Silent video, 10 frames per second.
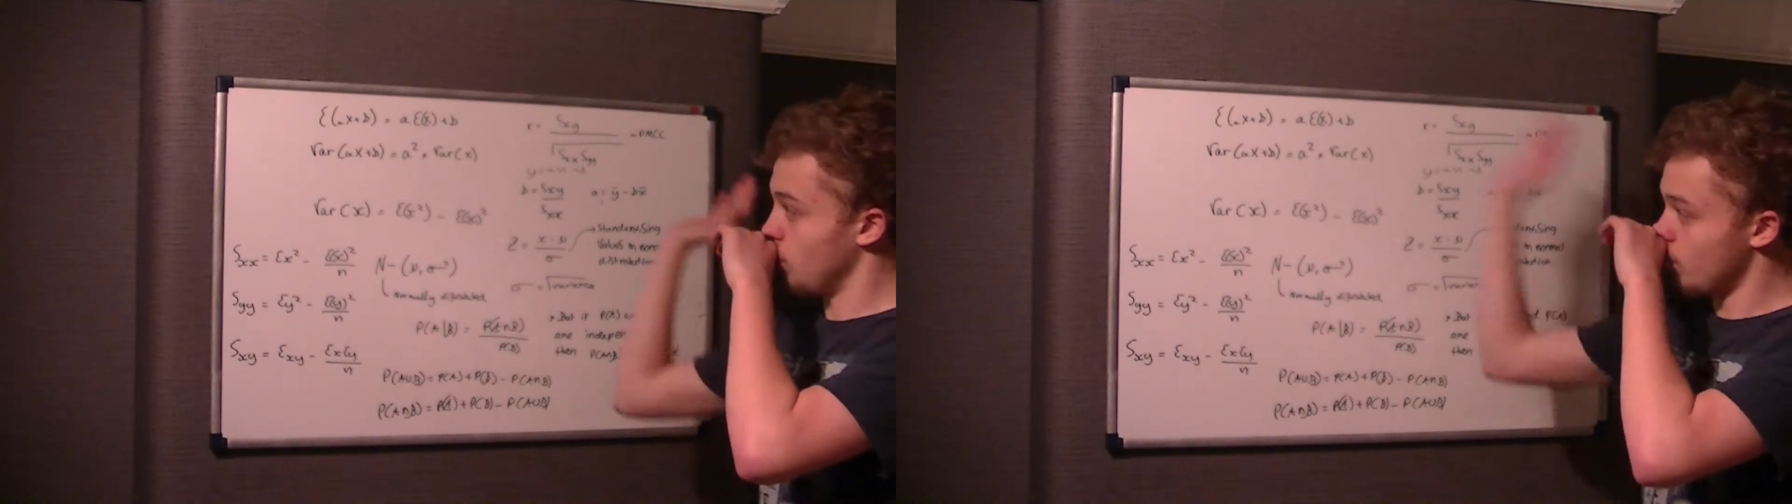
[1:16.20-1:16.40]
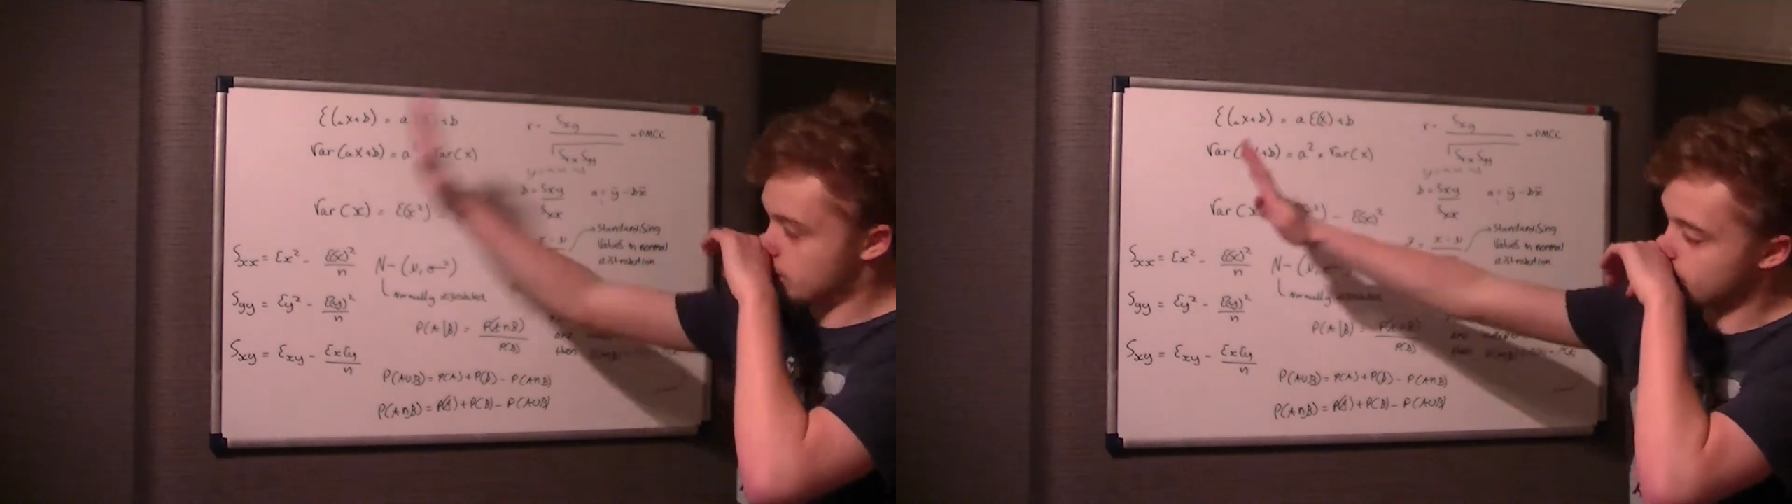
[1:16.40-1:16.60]

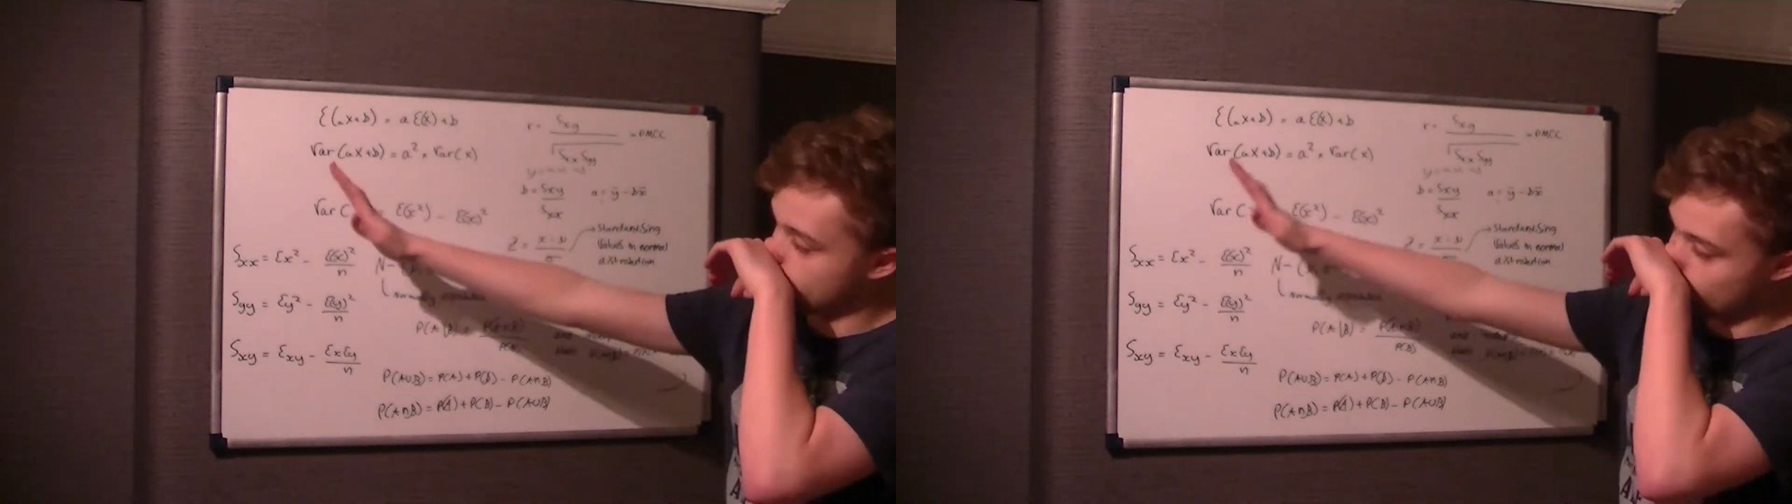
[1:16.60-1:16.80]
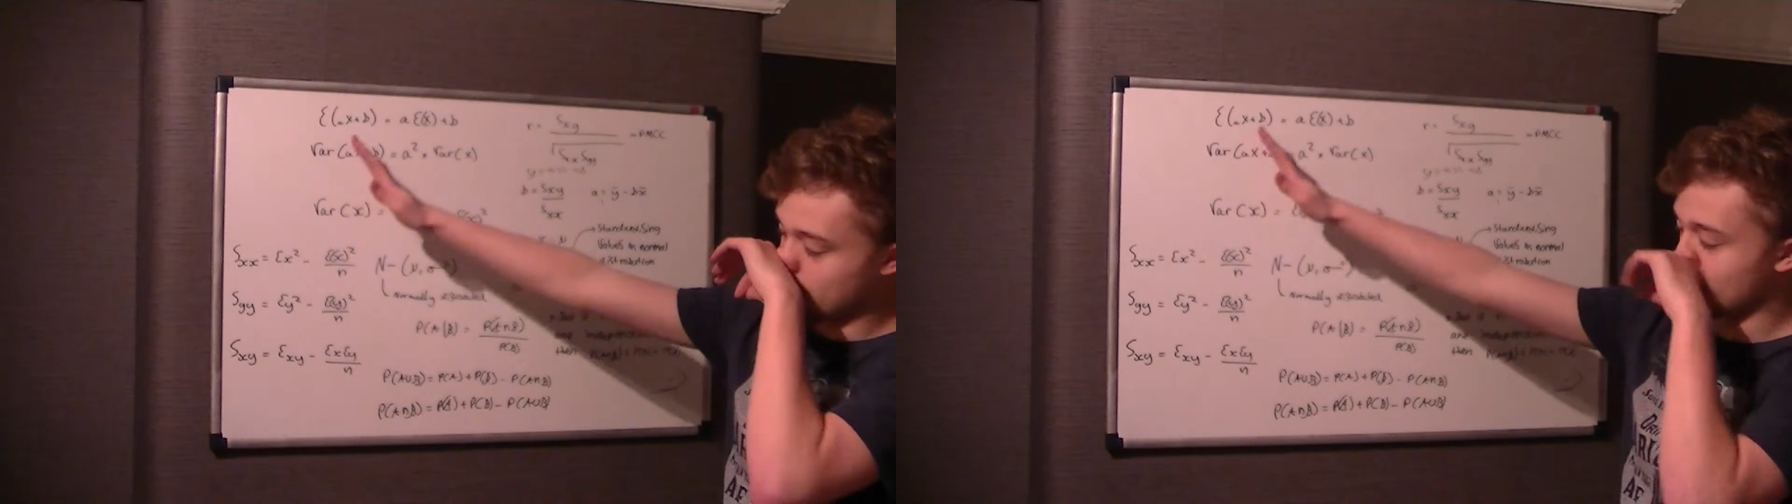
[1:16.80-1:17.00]
watch
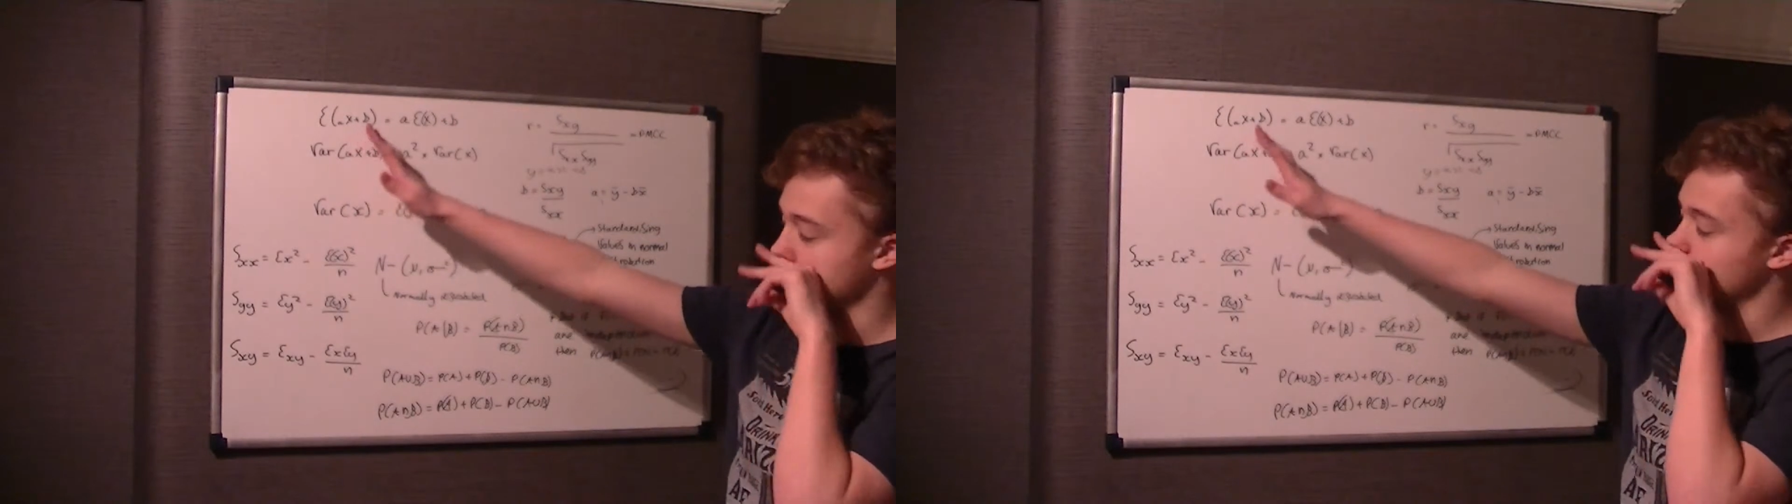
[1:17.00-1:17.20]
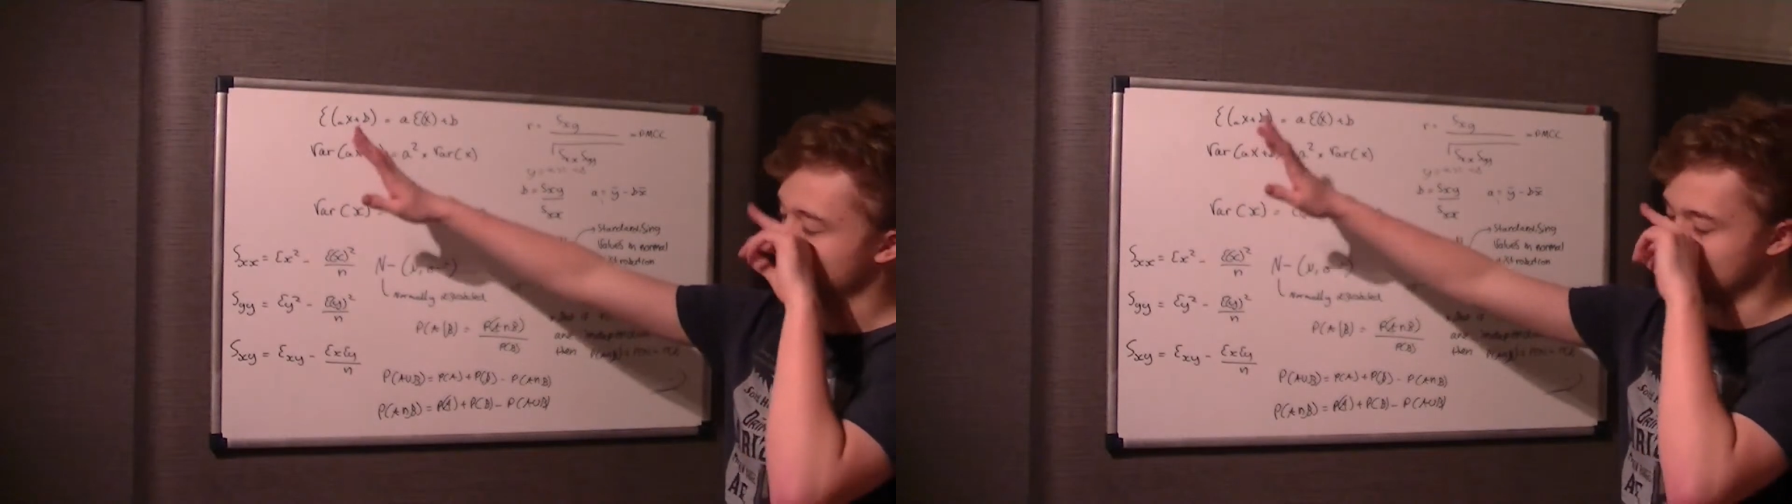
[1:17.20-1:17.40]
another video on
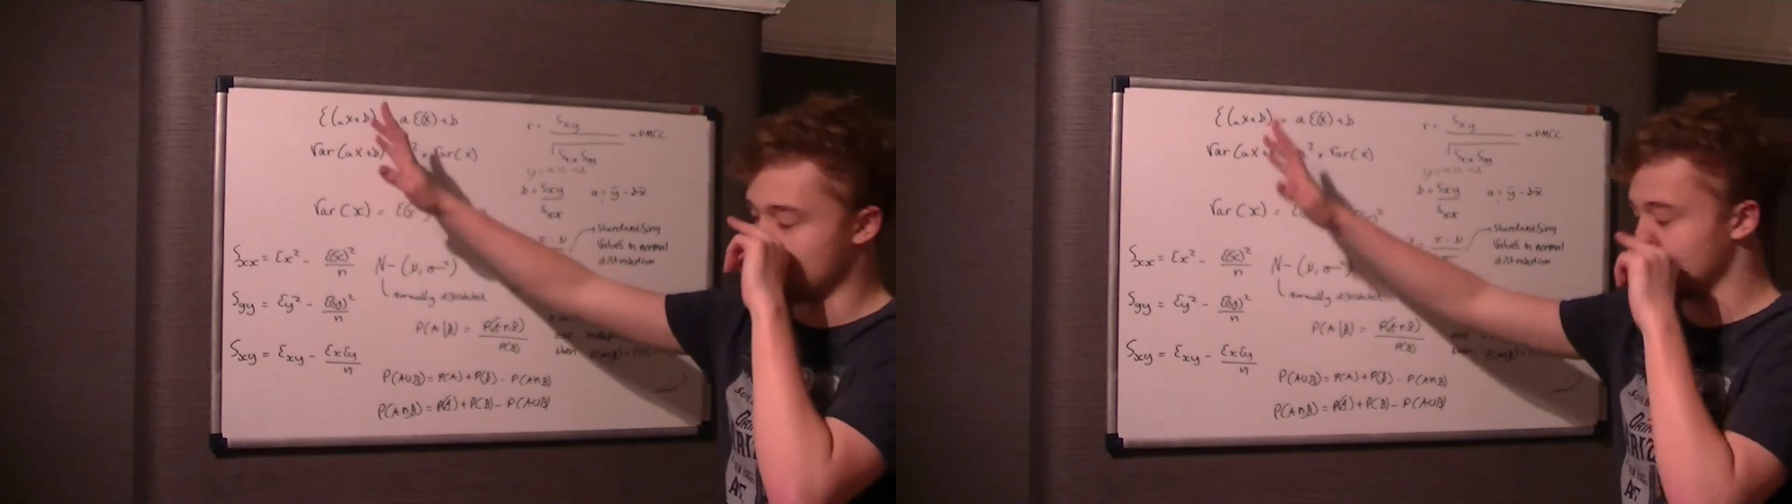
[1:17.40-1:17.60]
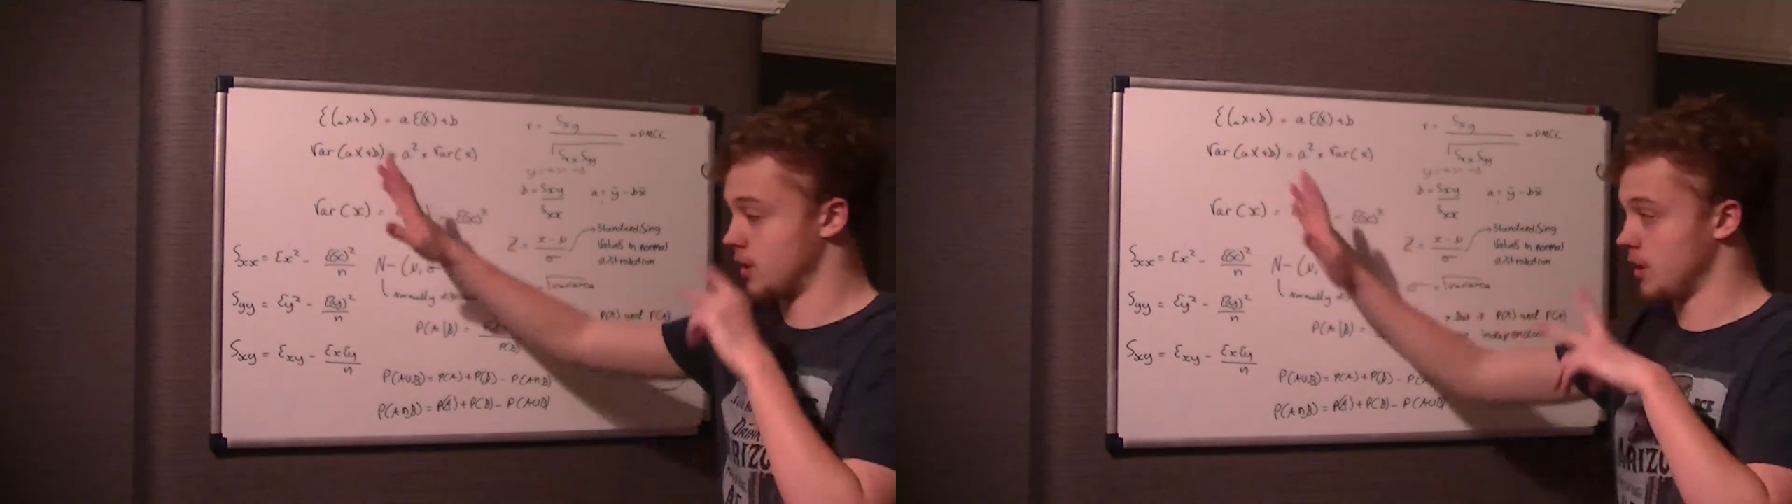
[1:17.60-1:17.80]
that I'm
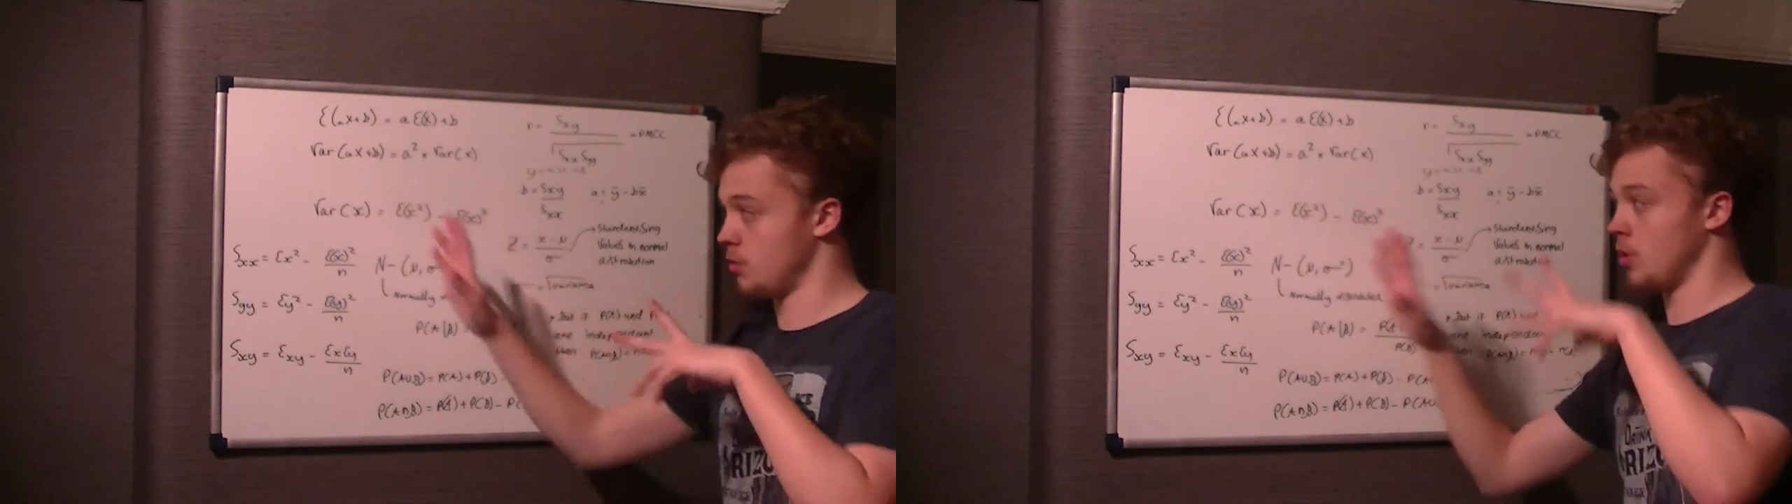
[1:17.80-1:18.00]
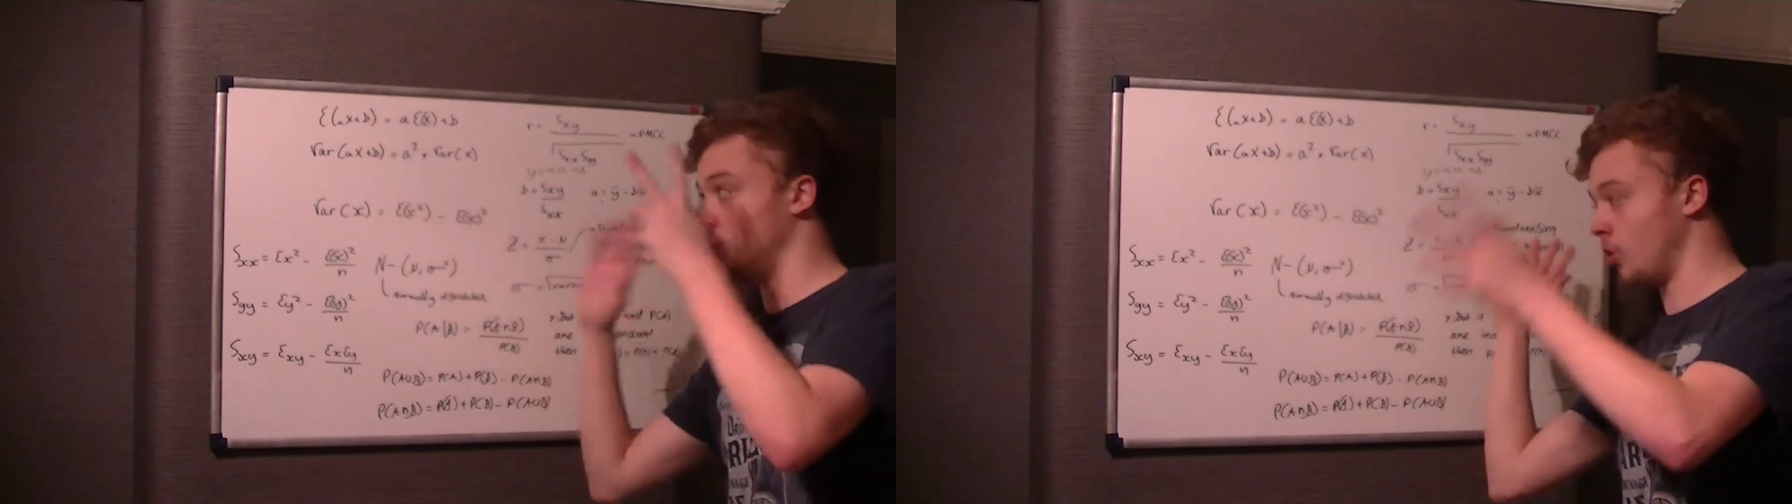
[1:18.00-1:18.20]
going to
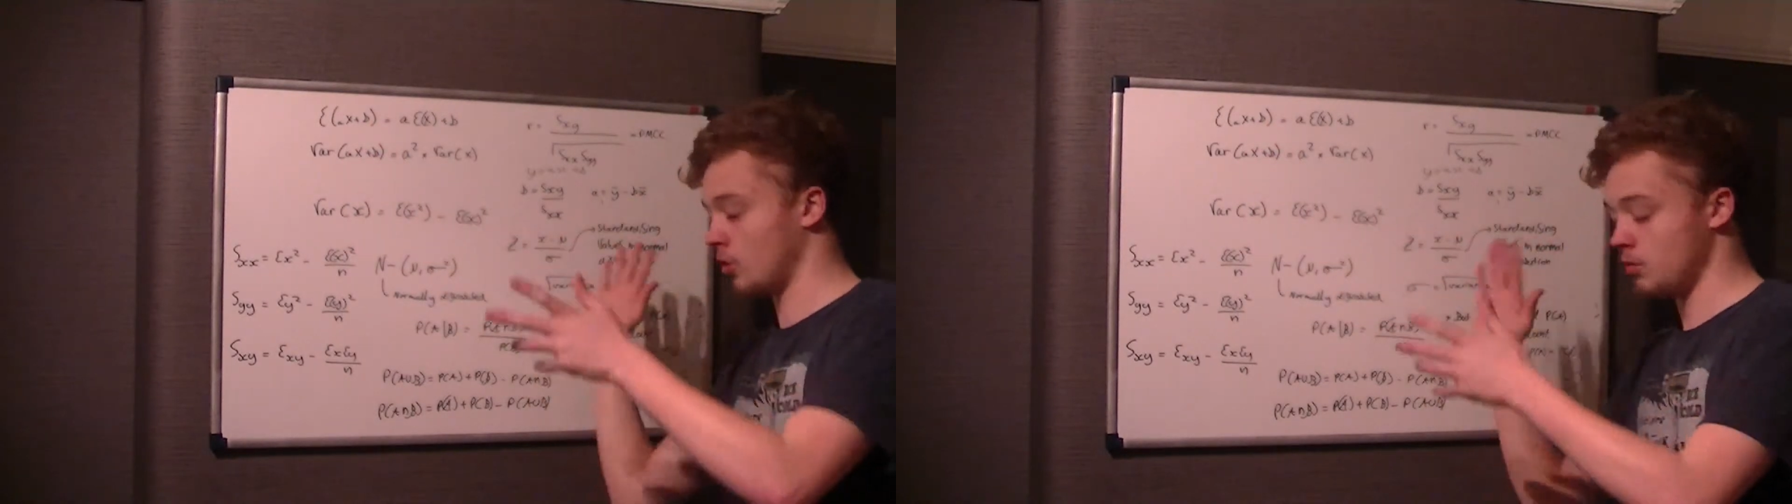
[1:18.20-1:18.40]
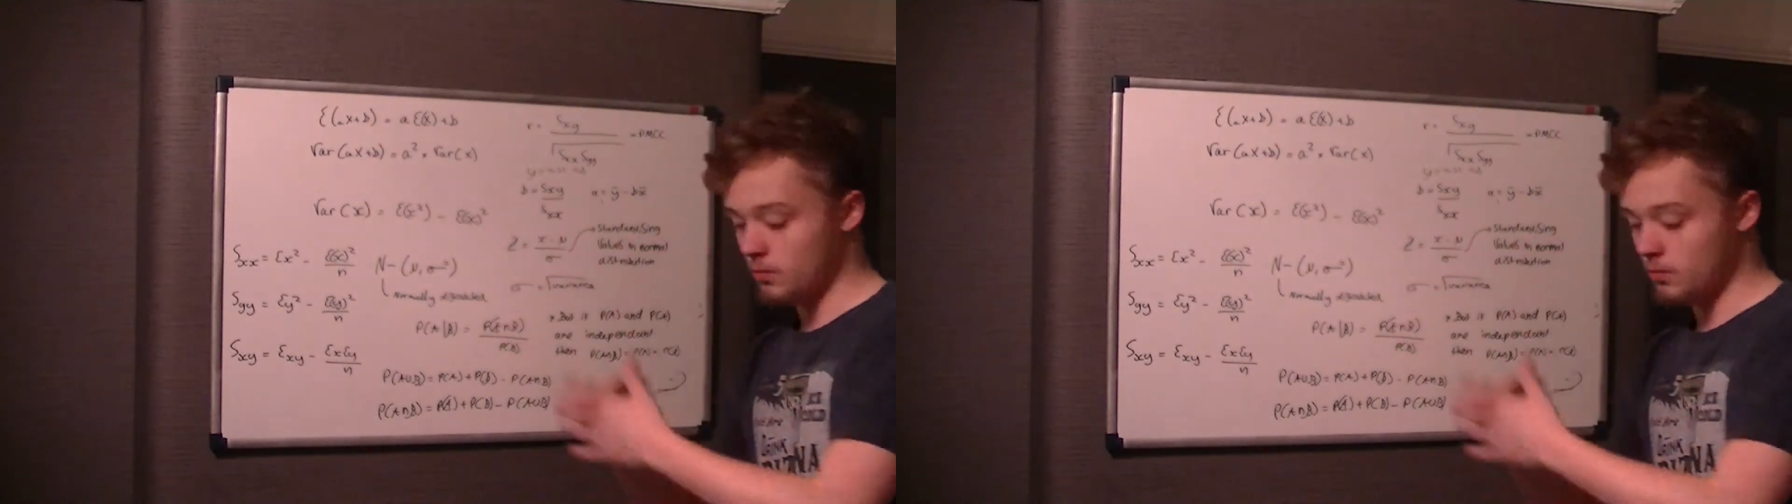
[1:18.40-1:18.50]
do, or